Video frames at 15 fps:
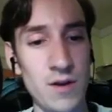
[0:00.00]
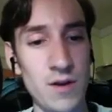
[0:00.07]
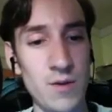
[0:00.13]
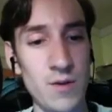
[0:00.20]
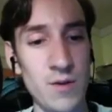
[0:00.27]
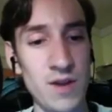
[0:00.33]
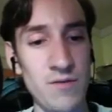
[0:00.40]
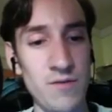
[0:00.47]

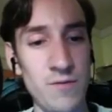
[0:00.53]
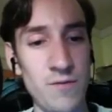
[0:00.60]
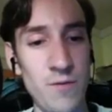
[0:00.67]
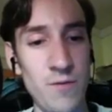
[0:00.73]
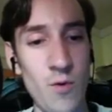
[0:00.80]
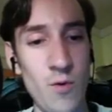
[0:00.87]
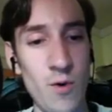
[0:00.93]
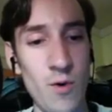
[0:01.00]
We can get
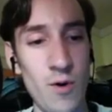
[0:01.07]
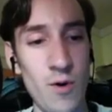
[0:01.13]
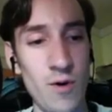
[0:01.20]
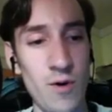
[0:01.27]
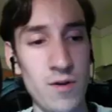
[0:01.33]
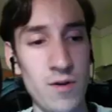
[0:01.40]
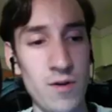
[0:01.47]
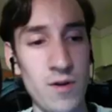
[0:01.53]
4
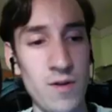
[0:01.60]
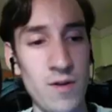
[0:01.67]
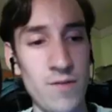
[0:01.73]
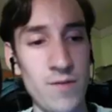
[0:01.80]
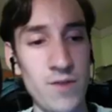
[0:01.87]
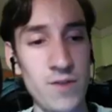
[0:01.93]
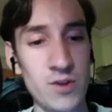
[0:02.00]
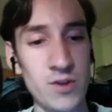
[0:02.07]

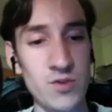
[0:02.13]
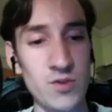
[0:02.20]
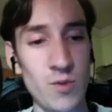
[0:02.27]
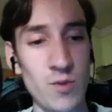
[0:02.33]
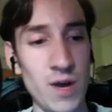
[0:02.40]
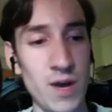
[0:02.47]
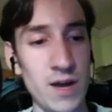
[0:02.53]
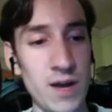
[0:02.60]
VR
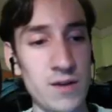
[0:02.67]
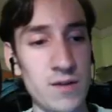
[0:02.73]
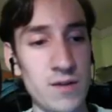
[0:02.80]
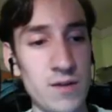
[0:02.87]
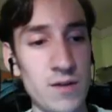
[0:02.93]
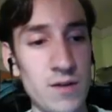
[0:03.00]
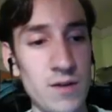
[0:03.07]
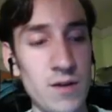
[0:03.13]
store-bought.
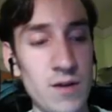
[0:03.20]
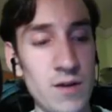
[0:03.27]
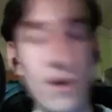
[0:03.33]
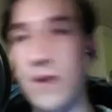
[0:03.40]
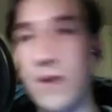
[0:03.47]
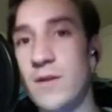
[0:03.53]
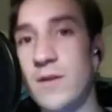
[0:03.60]
Okay.